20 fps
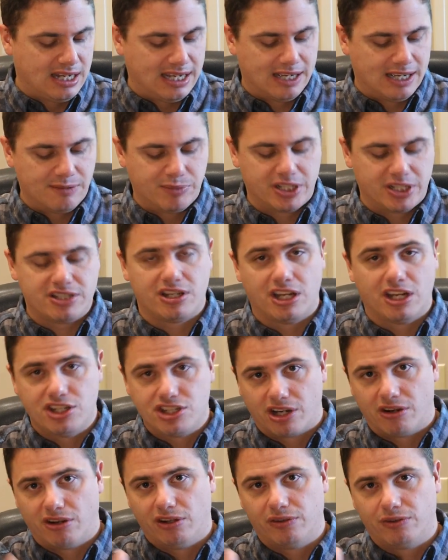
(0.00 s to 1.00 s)
Um, but in
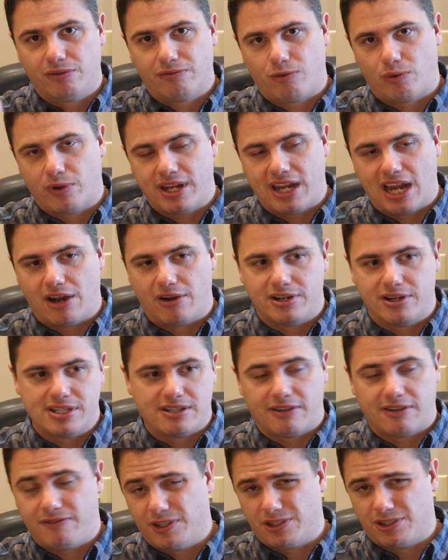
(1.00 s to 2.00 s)
general, 40 hours,
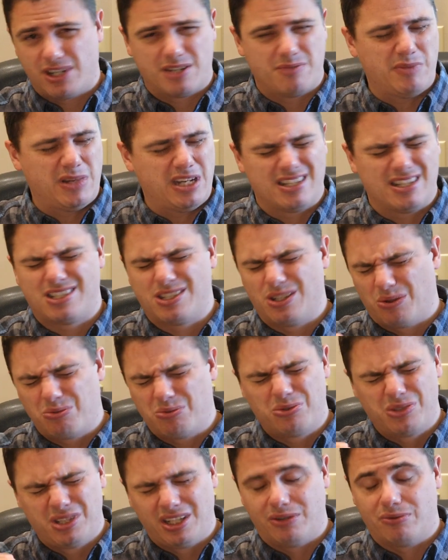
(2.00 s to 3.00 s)
the filtration media is still
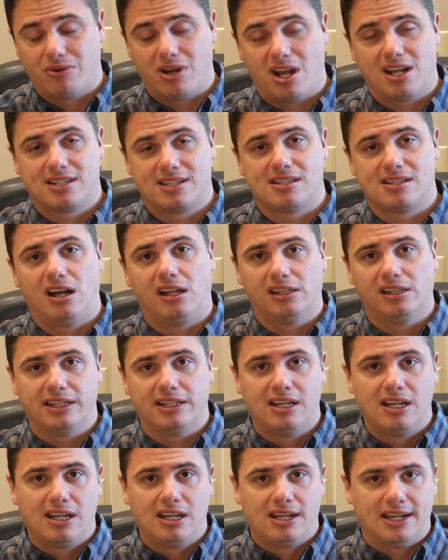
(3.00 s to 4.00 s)
really rock solid.